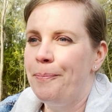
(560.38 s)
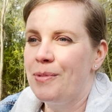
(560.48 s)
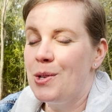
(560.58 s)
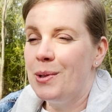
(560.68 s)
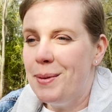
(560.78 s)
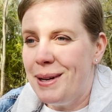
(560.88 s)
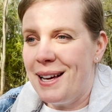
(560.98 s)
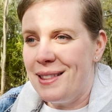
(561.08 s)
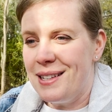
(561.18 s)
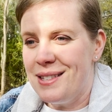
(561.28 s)
to
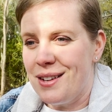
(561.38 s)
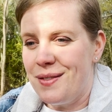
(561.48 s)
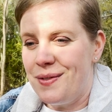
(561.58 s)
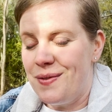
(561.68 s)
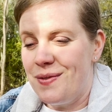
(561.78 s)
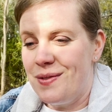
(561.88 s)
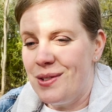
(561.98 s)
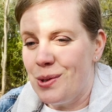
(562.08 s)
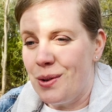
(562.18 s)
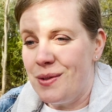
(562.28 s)
eliminate this, I've
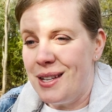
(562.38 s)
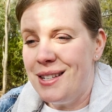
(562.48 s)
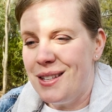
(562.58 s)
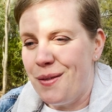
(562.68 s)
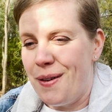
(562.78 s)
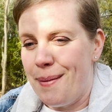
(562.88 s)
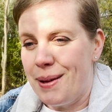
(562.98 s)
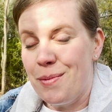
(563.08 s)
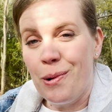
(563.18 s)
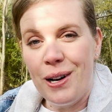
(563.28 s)
sort of said to the
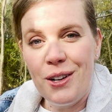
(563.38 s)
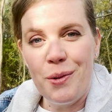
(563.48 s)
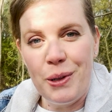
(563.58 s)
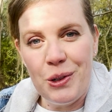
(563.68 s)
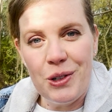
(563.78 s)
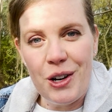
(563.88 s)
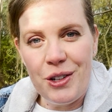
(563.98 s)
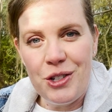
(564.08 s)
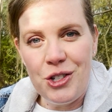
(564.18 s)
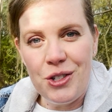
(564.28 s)
family, why don't we all go
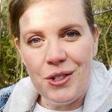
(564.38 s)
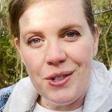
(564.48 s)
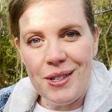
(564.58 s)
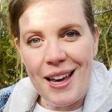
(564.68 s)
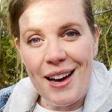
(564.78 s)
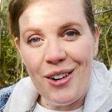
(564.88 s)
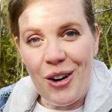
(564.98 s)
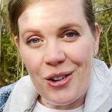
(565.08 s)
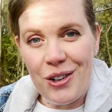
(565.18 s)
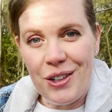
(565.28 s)
and choose our
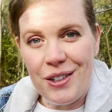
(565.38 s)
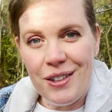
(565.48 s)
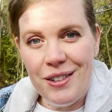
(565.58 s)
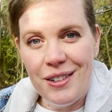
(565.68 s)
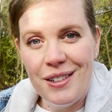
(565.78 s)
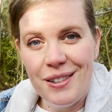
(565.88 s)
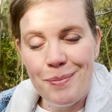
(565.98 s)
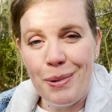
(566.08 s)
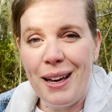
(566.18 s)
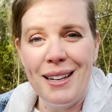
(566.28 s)
own
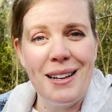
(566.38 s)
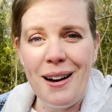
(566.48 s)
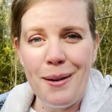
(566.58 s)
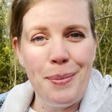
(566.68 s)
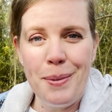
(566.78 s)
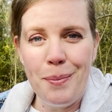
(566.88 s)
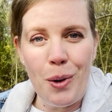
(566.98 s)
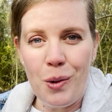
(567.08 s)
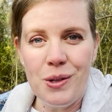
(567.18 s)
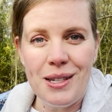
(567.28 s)
plate, cup,
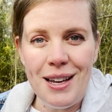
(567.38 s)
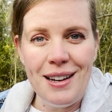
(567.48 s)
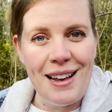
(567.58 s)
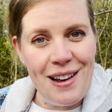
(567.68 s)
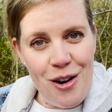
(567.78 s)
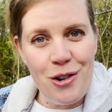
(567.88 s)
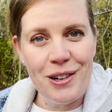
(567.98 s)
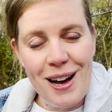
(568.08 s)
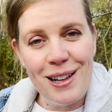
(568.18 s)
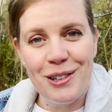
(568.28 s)
bowl set and our own
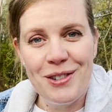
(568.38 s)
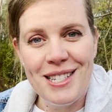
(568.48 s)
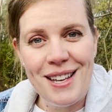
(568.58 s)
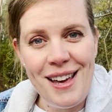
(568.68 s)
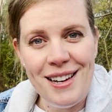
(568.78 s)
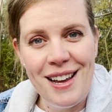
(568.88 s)
cutlery set?